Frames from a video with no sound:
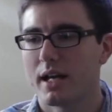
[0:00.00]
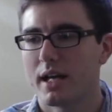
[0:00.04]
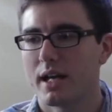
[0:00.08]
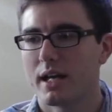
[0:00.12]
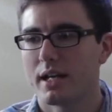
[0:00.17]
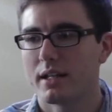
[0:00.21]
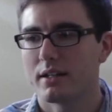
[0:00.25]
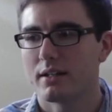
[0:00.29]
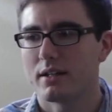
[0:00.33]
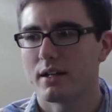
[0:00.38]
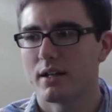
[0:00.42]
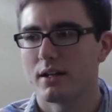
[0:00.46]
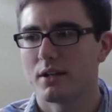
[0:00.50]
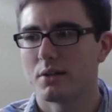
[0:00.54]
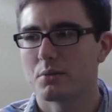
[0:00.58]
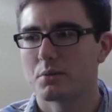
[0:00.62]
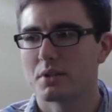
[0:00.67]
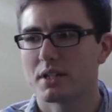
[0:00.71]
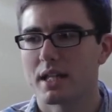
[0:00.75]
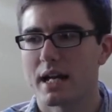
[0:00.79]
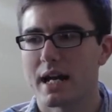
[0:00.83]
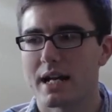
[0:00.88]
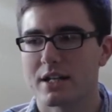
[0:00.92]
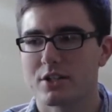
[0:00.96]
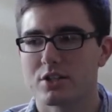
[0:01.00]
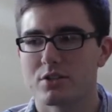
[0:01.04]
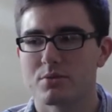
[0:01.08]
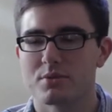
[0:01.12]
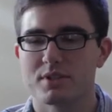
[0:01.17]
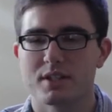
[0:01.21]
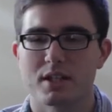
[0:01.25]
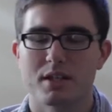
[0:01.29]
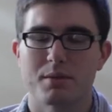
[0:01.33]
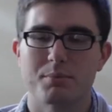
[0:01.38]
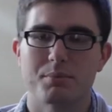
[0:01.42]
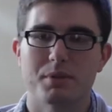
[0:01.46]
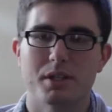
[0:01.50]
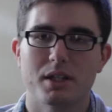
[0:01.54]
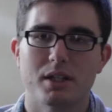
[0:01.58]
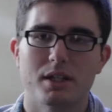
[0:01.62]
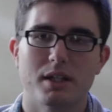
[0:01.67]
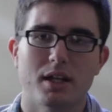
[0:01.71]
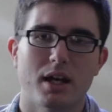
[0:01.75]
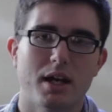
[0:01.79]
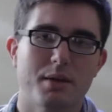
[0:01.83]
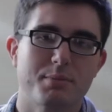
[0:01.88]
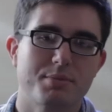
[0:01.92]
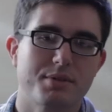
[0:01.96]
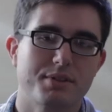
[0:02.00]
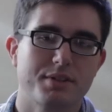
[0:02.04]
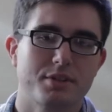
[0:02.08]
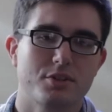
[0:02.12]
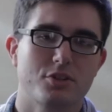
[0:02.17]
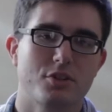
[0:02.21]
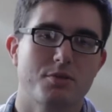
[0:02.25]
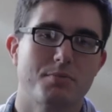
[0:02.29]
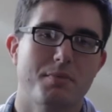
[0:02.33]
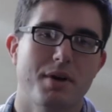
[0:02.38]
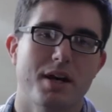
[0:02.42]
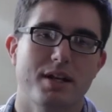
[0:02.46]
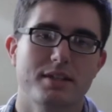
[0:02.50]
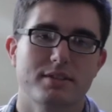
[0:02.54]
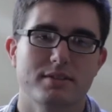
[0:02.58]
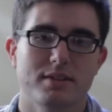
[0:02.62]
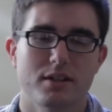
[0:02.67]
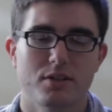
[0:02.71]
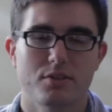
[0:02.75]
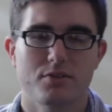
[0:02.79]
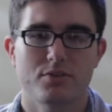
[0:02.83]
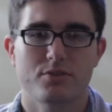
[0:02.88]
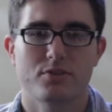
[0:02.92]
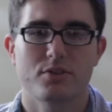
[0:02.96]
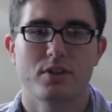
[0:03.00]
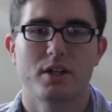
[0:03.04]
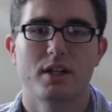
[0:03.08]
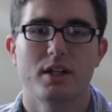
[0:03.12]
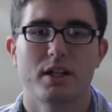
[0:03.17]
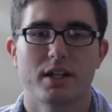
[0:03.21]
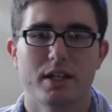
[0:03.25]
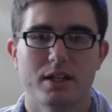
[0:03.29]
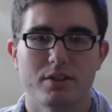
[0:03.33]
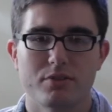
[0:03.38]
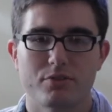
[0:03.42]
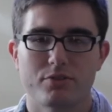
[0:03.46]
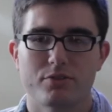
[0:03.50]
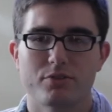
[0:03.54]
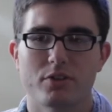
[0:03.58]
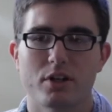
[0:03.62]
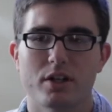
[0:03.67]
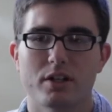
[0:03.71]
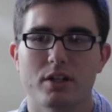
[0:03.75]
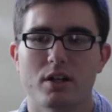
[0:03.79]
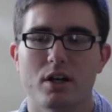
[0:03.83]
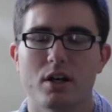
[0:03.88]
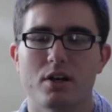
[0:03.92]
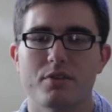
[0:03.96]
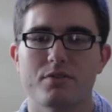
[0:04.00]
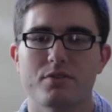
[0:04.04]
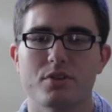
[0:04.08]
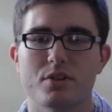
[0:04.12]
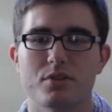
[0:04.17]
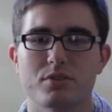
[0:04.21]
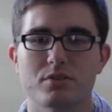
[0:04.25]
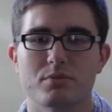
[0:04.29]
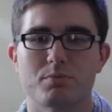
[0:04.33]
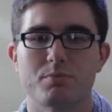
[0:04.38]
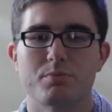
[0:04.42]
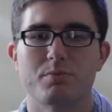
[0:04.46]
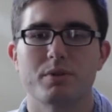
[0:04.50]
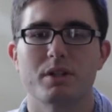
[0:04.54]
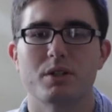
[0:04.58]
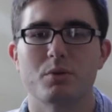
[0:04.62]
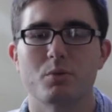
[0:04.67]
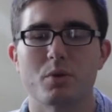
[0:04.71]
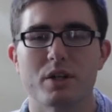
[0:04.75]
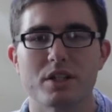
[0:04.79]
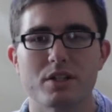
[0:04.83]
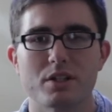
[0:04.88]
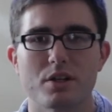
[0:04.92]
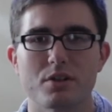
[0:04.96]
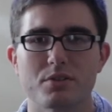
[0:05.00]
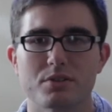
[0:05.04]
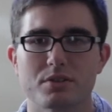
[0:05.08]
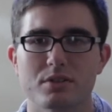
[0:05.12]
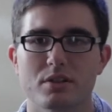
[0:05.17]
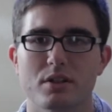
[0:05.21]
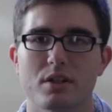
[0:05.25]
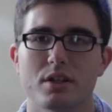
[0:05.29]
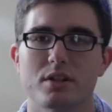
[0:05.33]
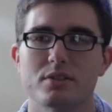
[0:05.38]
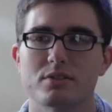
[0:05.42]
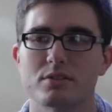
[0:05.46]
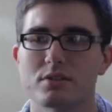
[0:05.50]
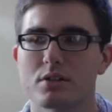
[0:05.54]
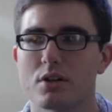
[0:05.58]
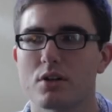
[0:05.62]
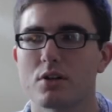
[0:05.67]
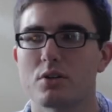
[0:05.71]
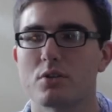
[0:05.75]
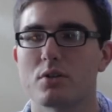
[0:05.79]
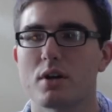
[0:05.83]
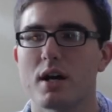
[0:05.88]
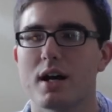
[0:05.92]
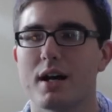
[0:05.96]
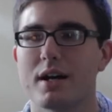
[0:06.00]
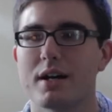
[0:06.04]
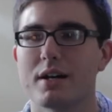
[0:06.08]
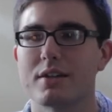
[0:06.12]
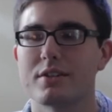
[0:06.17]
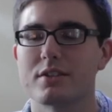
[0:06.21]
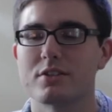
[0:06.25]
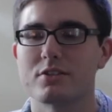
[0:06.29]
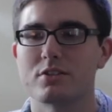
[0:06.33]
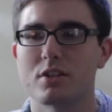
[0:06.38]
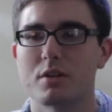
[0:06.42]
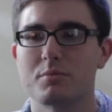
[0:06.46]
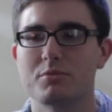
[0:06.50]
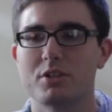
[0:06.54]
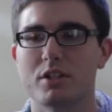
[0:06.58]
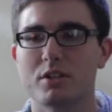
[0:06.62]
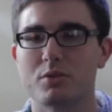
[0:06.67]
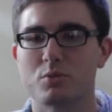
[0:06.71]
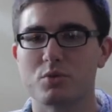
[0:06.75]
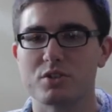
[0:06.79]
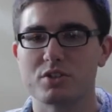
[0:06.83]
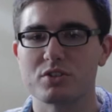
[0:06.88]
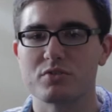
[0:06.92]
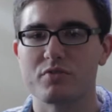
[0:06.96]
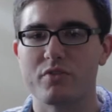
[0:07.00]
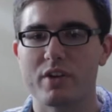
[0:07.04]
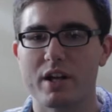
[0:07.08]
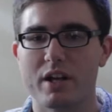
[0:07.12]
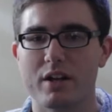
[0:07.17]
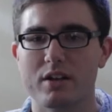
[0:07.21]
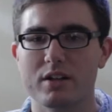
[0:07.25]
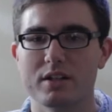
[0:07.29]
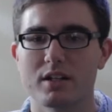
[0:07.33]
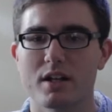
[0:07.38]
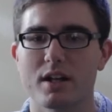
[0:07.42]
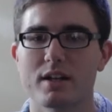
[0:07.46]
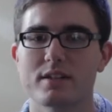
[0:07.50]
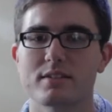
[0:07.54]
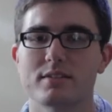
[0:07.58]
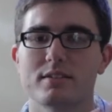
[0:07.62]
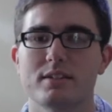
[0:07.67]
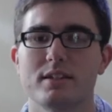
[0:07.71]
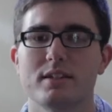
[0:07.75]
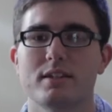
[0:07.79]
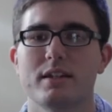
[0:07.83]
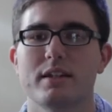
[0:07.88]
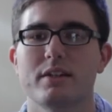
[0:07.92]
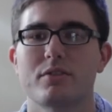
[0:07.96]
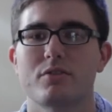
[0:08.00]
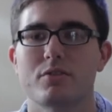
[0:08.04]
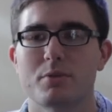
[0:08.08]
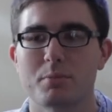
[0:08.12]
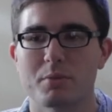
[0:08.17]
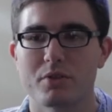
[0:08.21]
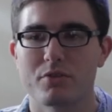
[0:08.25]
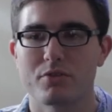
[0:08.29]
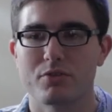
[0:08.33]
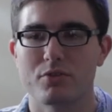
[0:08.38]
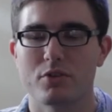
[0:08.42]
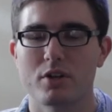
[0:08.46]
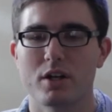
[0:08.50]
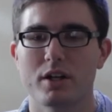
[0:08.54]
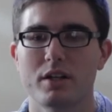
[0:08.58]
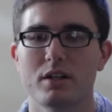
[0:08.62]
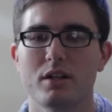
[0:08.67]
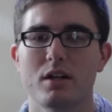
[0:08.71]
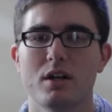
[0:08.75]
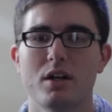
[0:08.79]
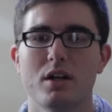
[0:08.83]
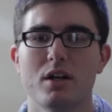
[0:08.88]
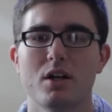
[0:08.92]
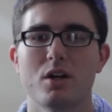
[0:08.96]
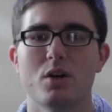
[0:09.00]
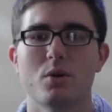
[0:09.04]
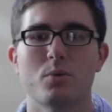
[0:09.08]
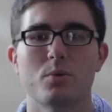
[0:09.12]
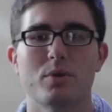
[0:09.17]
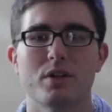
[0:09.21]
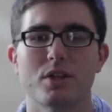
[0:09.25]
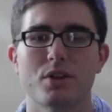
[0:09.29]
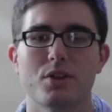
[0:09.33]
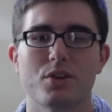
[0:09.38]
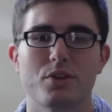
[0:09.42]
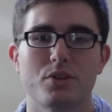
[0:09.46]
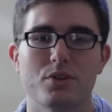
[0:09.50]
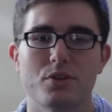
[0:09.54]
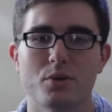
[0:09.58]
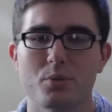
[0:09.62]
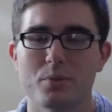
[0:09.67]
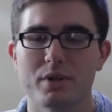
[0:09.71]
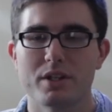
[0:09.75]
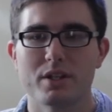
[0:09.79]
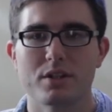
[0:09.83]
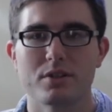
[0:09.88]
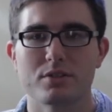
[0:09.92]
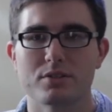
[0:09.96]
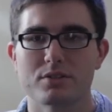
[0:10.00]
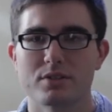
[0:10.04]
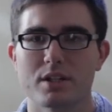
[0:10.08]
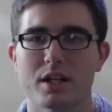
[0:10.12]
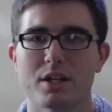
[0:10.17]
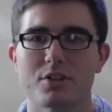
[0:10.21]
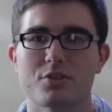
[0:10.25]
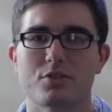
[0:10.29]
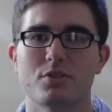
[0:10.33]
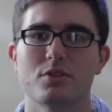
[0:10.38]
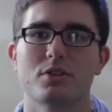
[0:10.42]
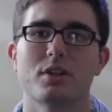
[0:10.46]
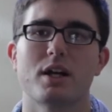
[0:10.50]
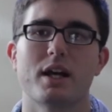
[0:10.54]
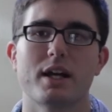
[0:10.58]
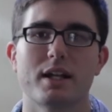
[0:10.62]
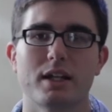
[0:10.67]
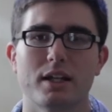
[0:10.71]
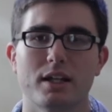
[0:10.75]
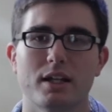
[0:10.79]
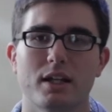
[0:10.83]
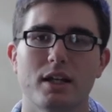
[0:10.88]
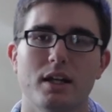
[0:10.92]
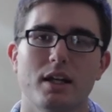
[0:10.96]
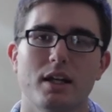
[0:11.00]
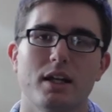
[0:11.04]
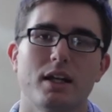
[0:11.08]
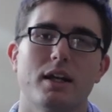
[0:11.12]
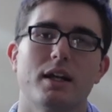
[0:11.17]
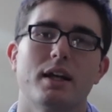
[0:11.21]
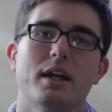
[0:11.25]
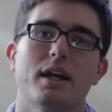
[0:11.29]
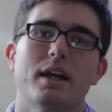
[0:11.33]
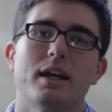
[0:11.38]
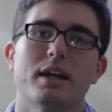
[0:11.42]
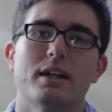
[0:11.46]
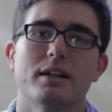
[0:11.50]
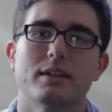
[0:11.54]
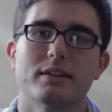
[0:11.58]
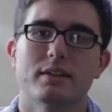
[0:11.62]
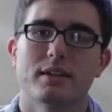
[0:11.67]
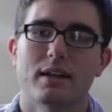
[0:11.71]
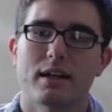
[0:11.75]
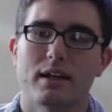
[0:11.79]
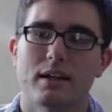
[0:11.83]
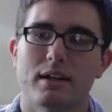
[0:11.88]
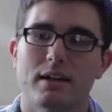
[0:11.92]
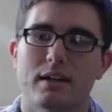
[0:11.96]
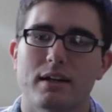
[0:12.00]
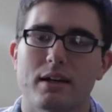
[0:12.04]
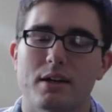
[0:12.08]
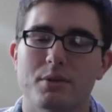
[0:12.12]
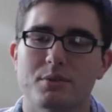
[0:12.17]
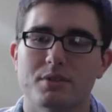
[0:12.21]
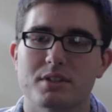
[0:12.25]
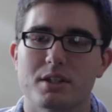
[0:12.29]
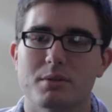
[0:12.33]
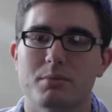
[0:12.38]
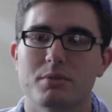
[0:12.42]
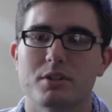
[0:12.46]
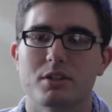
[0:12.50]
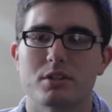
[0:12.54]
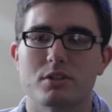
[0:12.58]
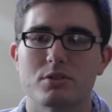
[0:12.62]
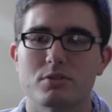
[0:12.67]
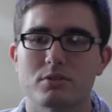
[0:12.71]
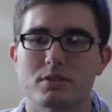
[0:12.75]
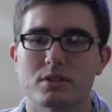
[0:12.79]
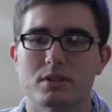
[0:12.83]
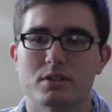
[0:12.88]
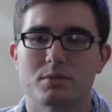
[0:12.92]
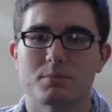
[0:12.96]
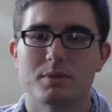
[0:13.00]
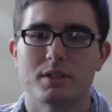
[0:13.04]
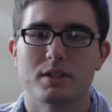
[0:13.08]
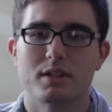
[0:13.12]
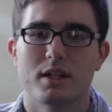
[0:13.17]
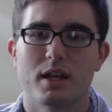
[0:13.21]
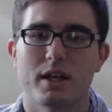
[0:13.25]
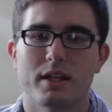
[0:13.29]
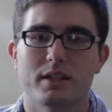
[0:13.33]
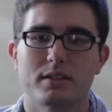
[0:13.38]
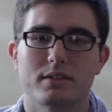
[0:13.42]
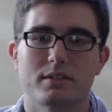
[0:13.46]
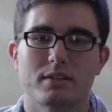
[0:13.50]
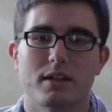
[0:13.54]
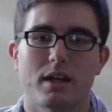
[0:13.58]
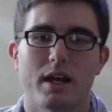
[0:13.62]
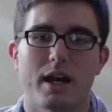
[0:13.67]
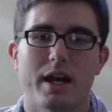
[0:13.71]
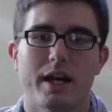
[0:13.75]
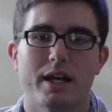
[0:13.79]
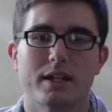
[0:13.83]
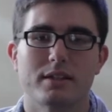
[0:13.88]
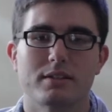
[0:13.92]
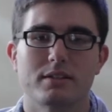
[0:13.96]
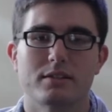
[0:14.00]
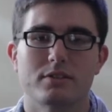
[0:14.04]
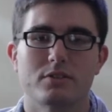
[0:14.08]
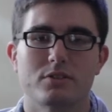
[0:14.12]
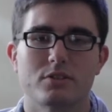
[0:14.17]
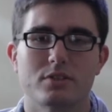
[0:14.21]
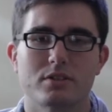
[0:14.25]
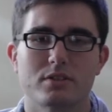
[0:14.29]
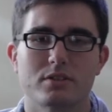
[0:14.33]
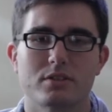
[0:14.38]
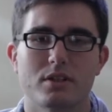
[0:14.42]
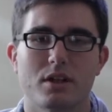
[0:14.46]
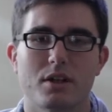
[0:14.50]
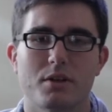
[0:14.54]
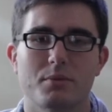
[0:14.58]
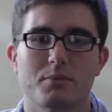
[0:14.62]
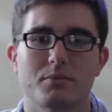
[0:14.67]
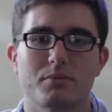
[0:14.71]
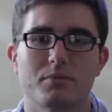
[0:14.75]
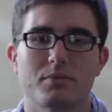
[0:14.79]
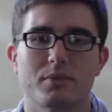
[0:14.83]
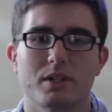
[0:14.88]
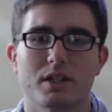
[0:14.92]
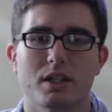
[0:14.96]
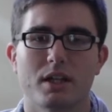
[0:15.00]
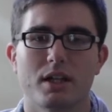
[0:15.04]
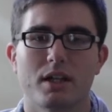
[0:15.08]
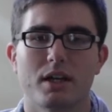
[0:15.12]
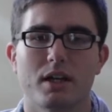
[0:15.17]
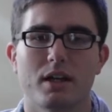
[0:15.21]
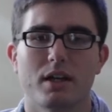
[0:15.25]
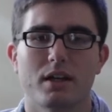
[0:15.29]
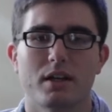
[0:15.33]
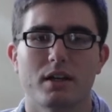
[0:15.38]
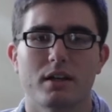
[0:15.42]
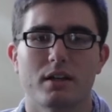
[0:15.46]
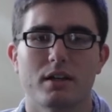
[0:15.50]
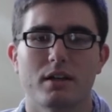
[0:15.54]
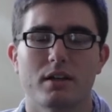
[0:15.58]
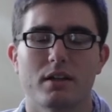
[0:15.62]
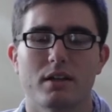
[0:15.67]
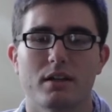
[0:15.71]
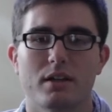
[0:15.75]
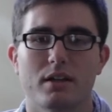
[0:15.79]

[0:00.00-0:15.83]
at uh, where the action was going to be. I positioned myself in front of those big windows. And so uh, the subject was very nicely lit from the front with the window's natural lighting. And uh, I was able to use the speed light to add just some uh,